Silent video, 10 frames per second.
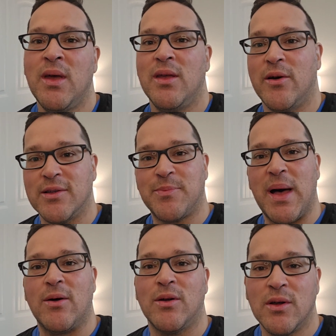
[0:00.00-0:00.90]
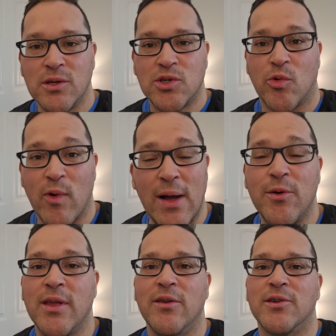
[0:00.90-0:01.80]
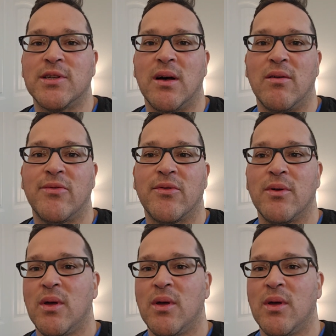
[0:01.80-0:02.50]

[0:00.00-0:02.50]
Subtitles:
It's about surrounding yourself